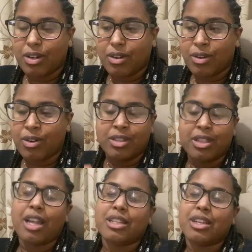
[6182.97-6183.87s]
or
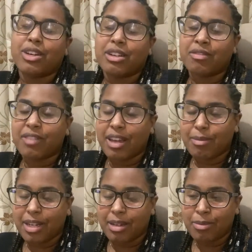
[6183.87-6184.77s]
solitary
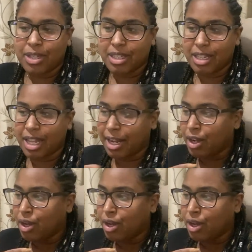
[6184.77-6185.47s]
confinement in prison, like,